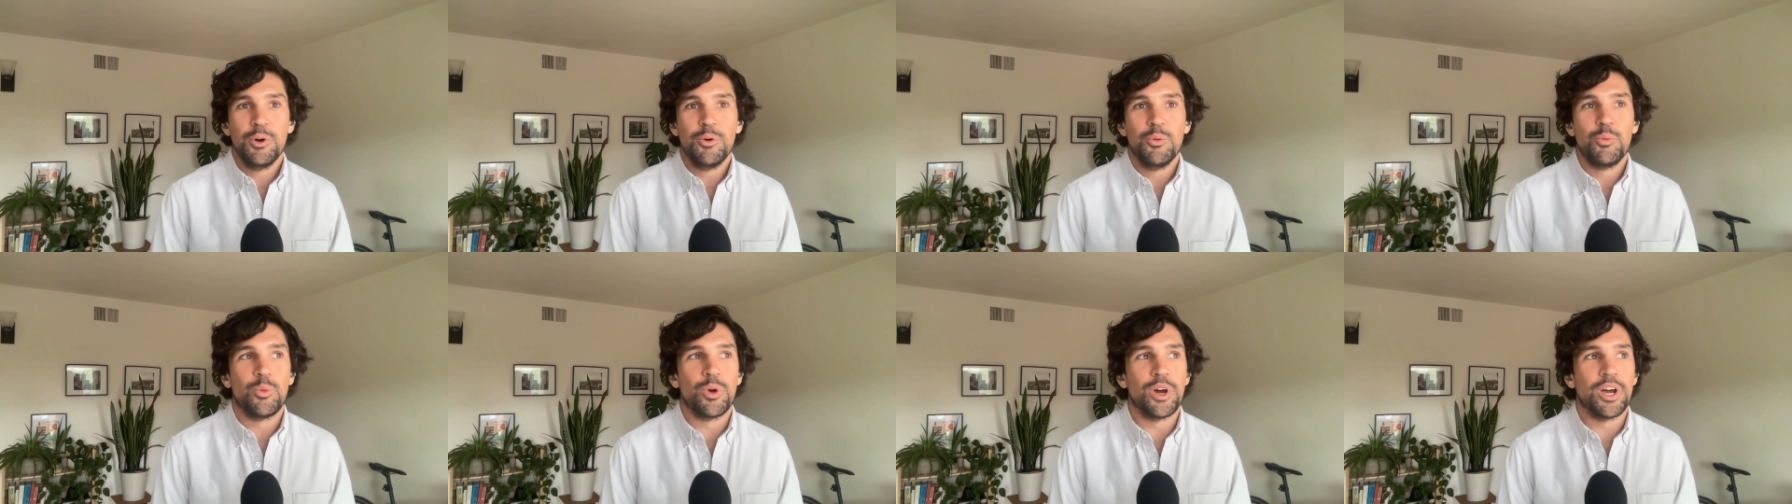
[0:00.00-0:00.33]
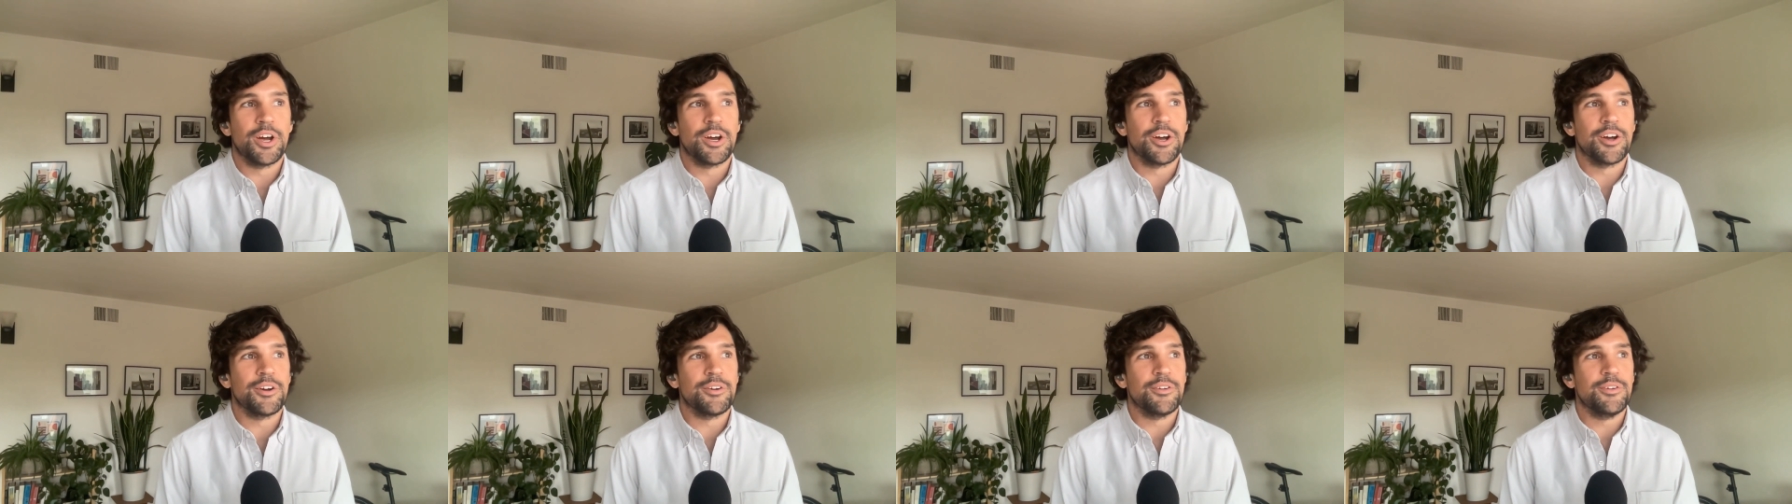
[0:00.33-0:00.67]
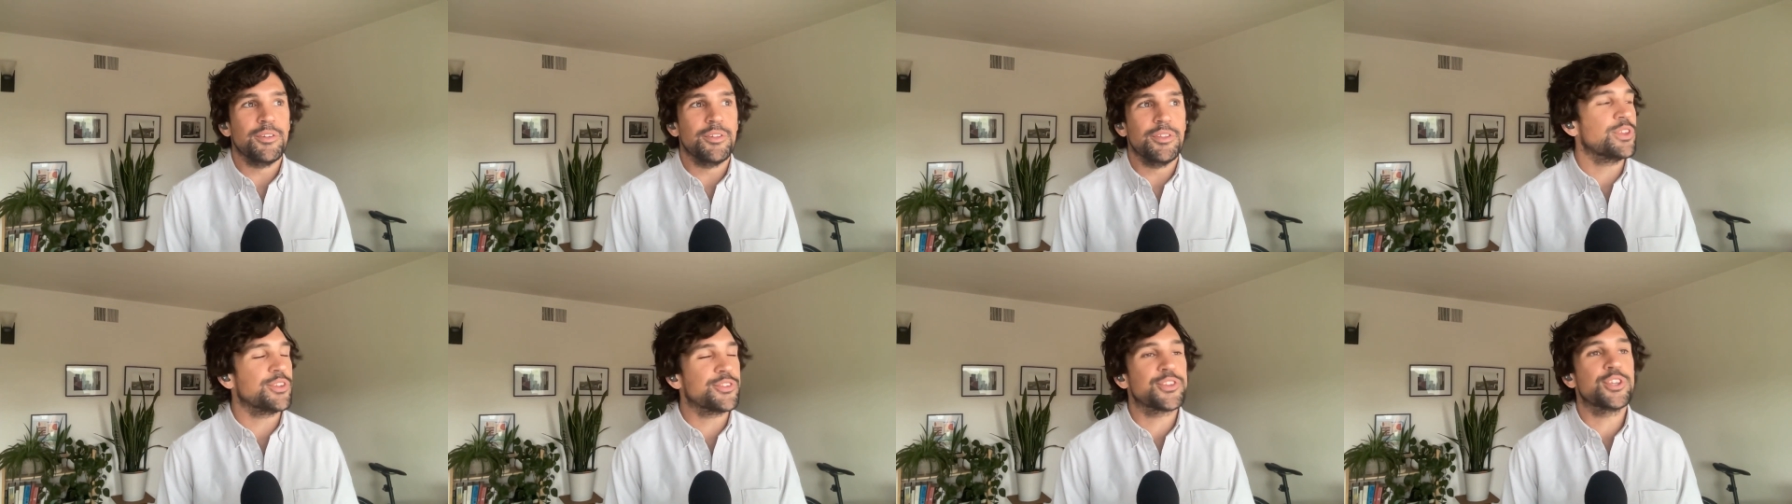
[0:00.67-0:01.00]
where
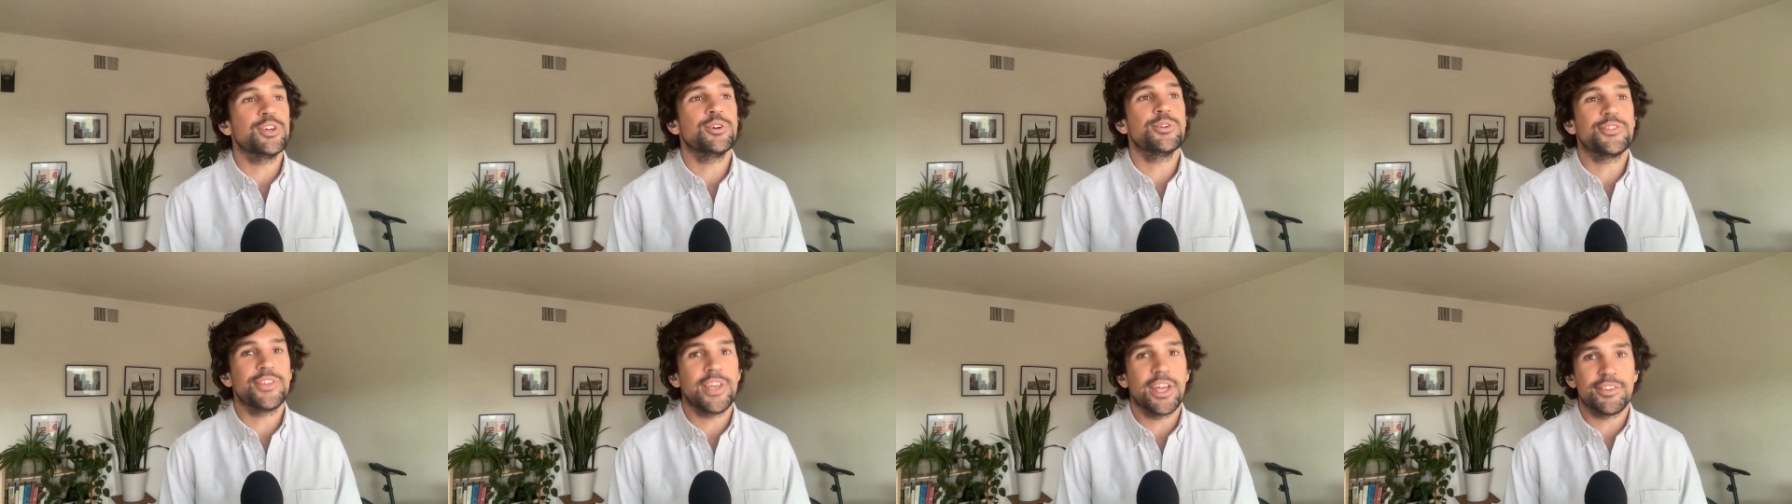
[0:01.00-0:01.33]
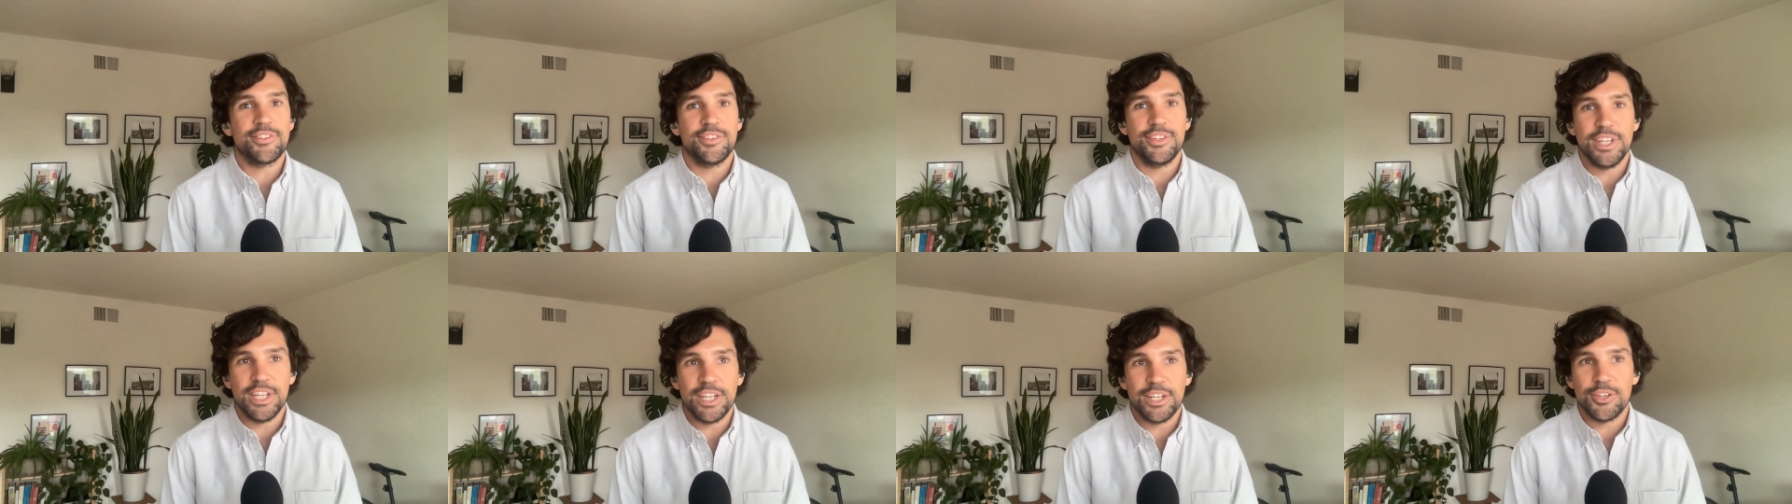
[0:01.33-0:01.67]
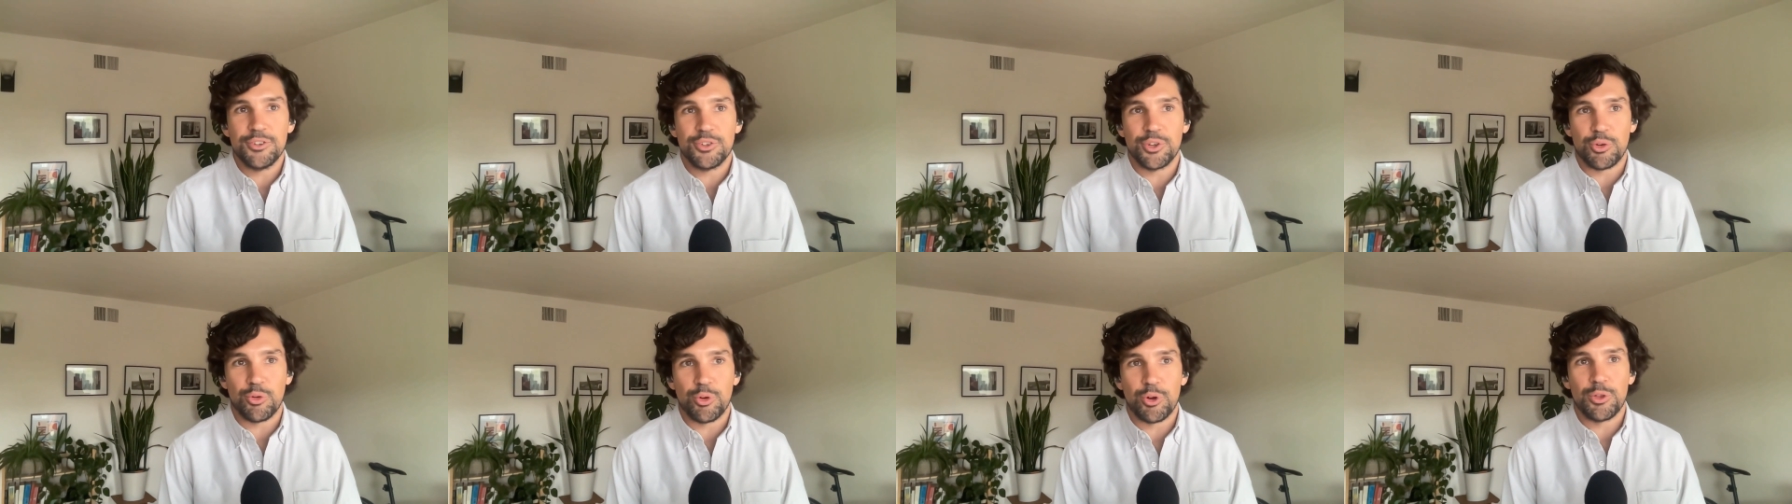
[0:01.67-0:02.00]
the skill sets
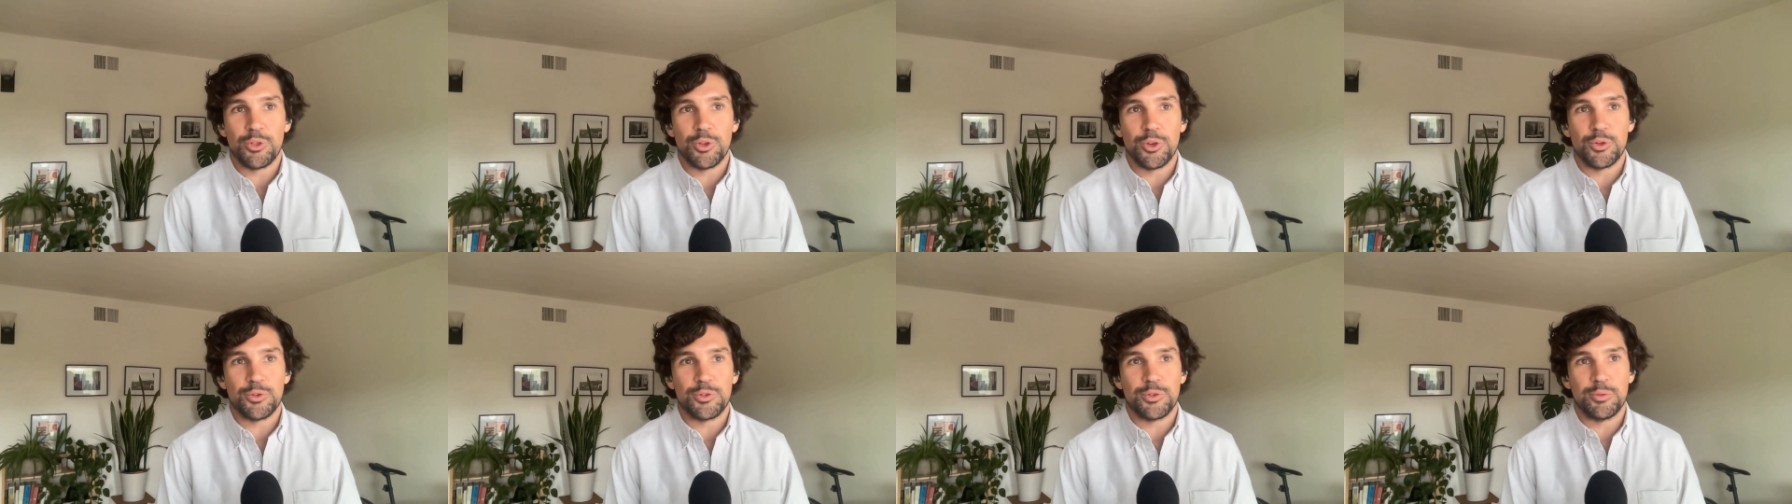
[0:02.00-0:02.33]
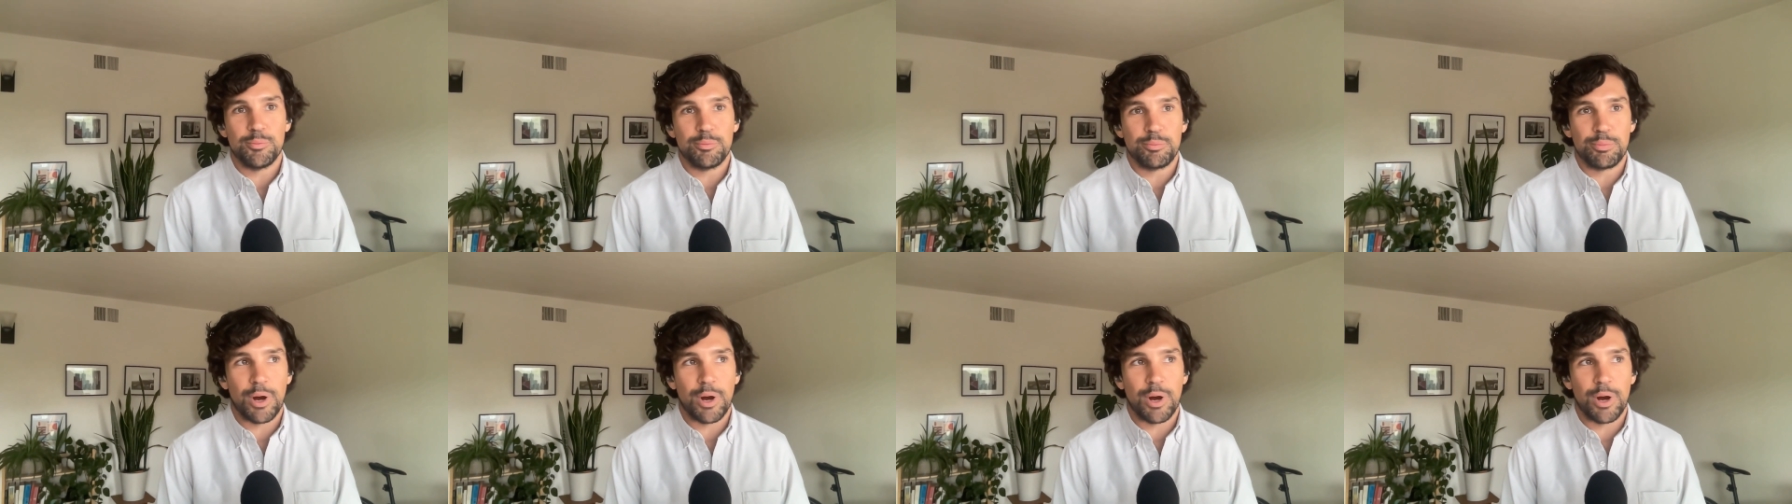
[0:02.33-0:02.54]
needed to grow those